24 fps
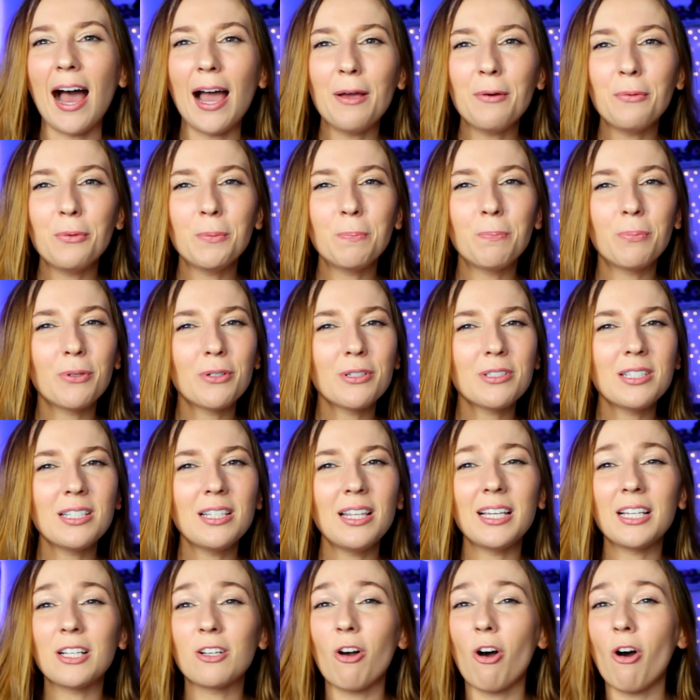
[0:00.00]
I would personally
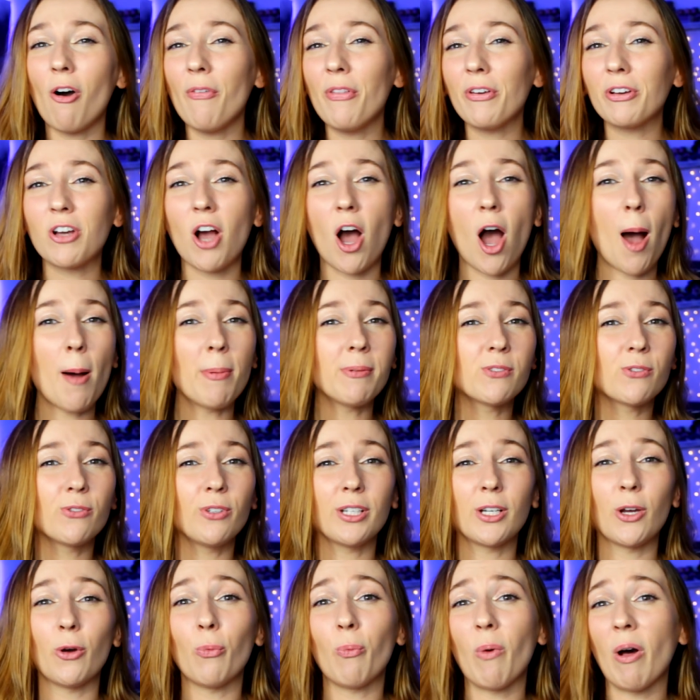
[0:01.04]
like call the cops for
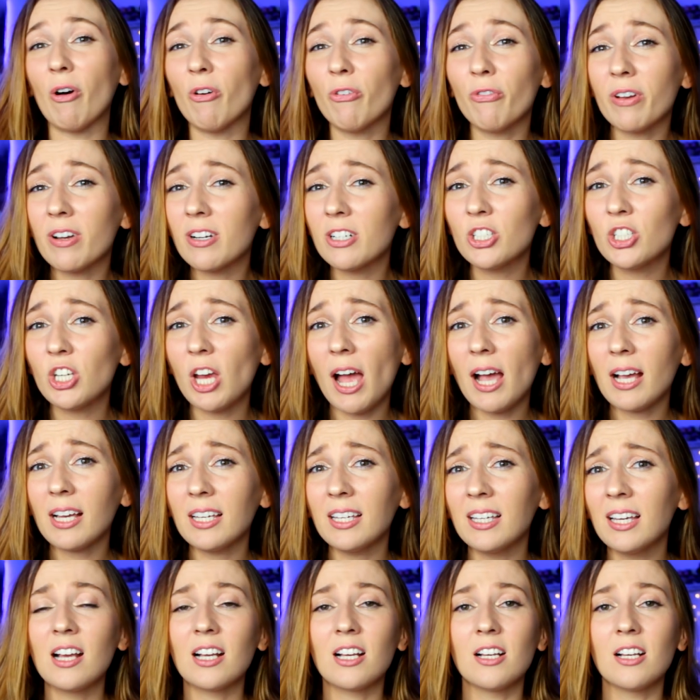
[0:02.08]
like a welfare check